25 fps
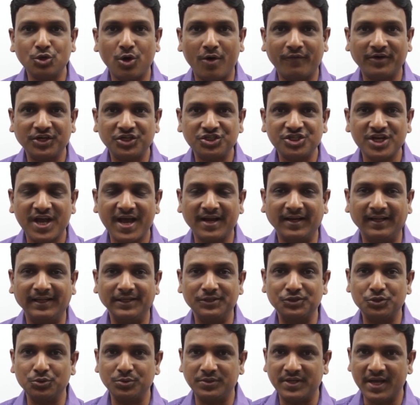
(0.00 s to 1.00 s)
to our channel
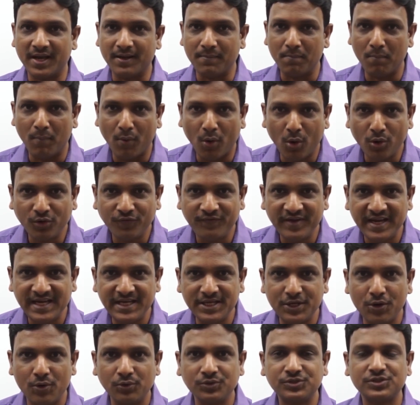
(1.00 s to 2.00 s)
to get more
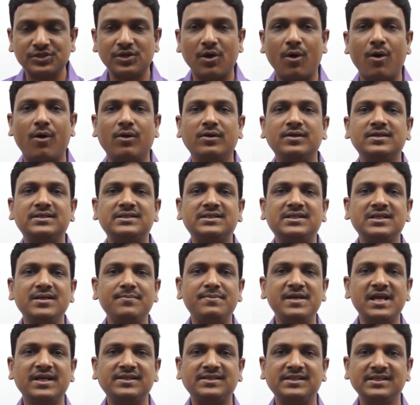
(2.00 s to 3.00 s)
videos on
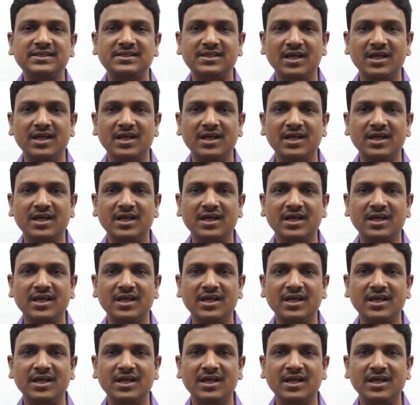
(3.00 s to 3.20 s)
CBSE